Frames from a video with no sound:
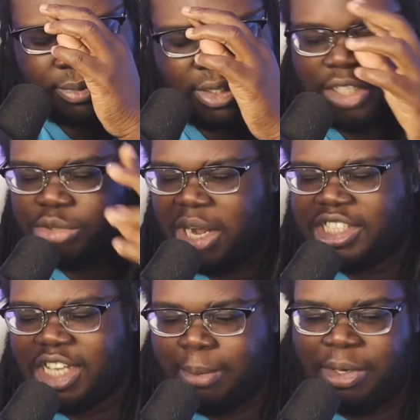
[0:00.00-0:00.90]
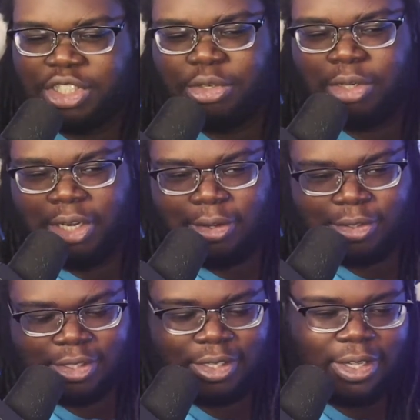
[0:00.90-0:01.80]
tries out a bunch of new clothes.
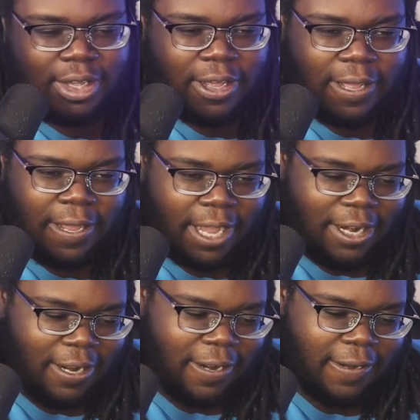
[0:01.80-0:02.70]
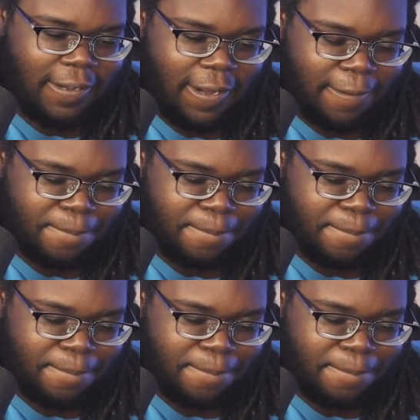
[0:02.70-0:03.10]
And yeah.